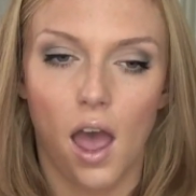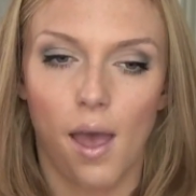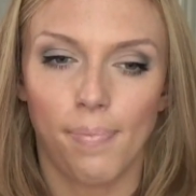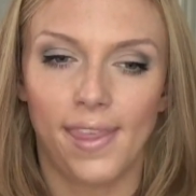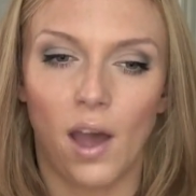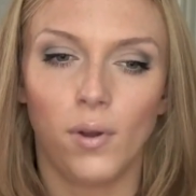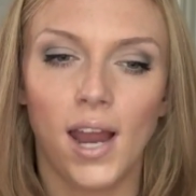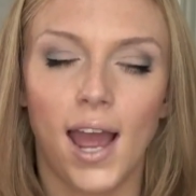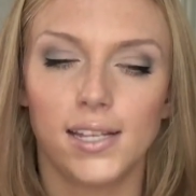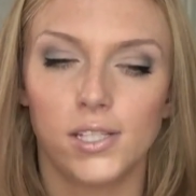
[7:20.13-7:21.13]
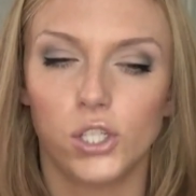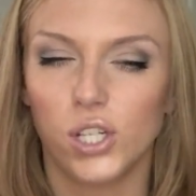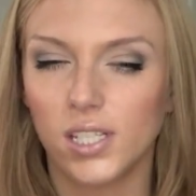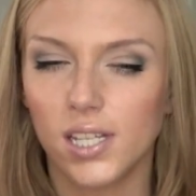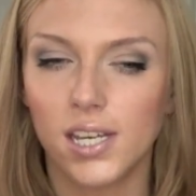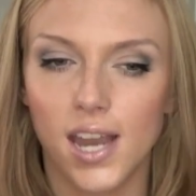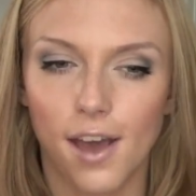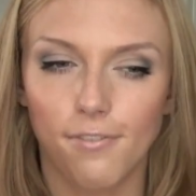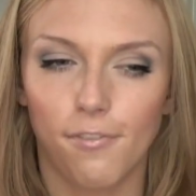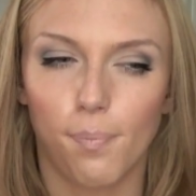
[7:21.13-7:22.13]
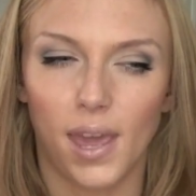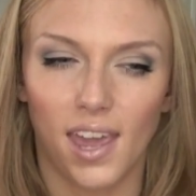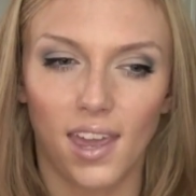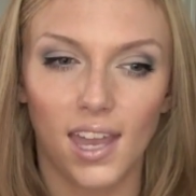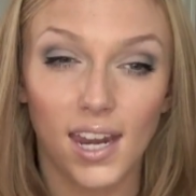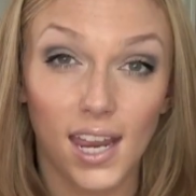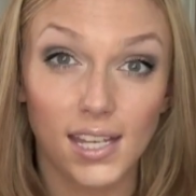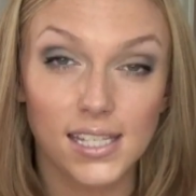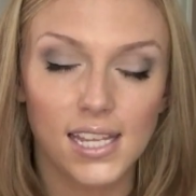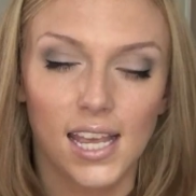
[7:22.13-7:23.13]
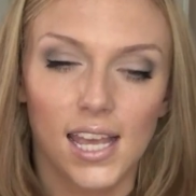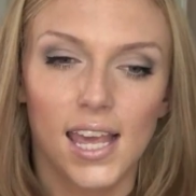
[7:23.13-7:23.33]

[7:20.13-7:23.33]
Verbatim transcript: Um, that one has just enough of pink in it